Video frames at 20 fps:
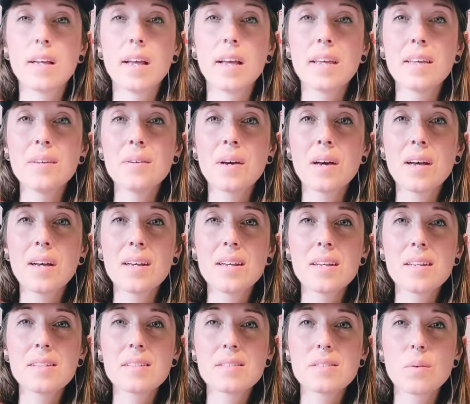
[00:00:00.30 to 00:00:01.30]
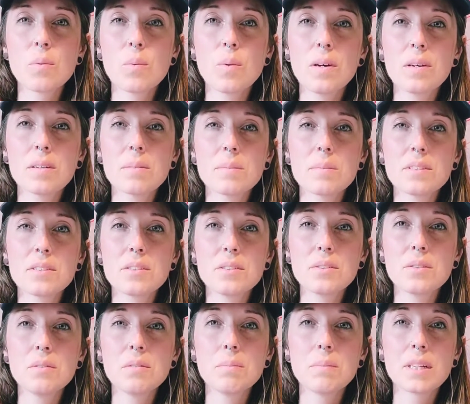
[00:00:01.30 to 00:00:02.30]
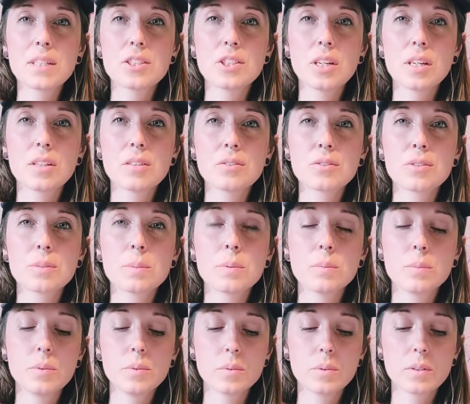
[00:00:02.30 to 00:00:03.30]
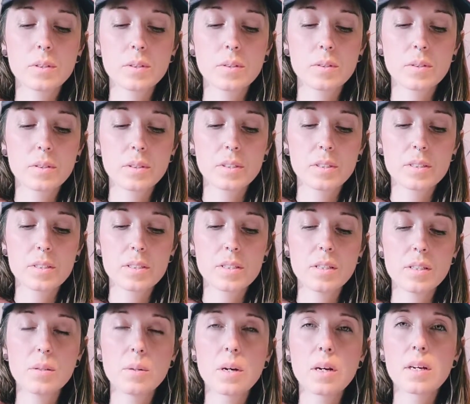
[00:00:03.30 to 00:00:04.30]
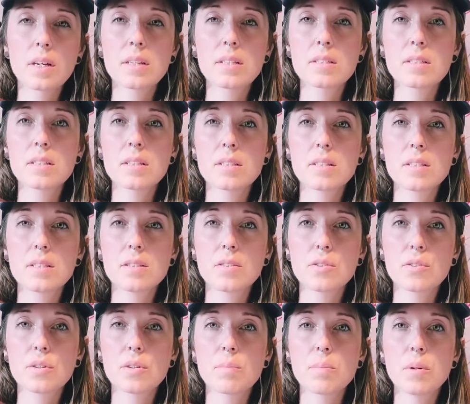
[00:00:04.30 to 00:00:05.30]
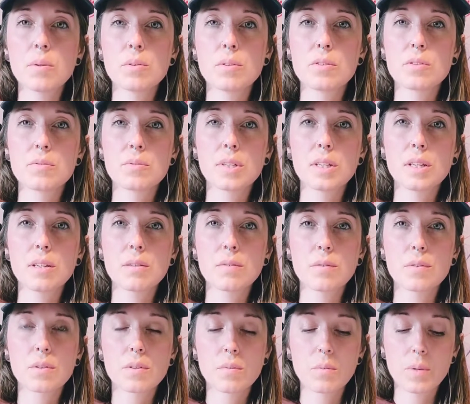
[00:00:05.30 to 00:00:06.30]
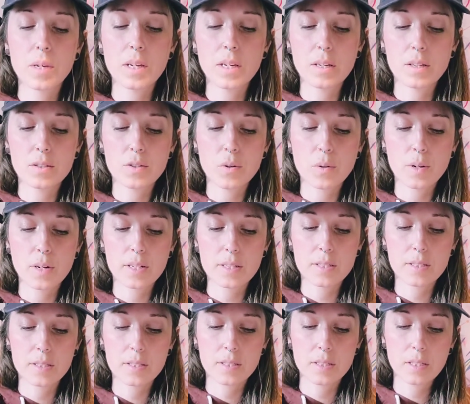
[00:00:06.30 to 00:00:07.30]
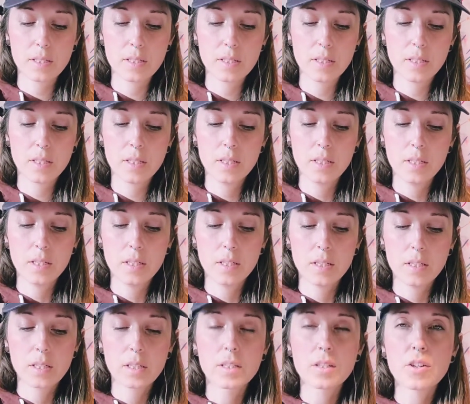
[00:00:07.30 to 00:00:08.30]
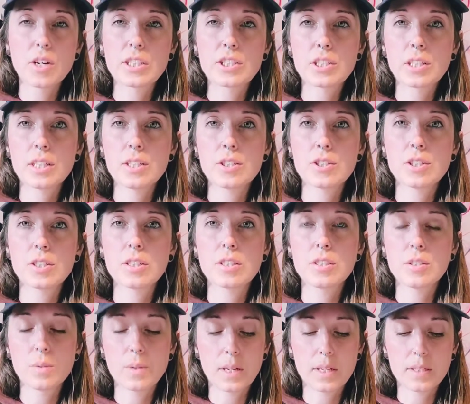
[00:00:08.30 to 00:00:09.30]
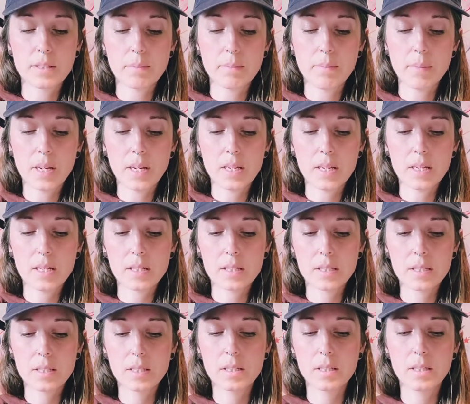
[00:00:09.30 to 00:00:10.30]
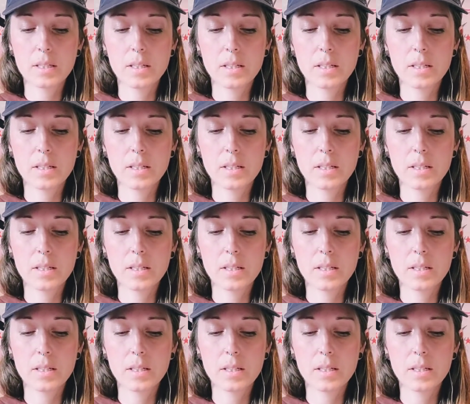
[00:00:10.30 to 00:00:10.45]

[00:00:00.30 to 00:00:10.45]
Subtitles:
Hey you guys, welcome to my channel, Triple Moon Oracle. Good to see you guys. This is your bonus reading for the week, Taurus. Congratulations, you guys made it.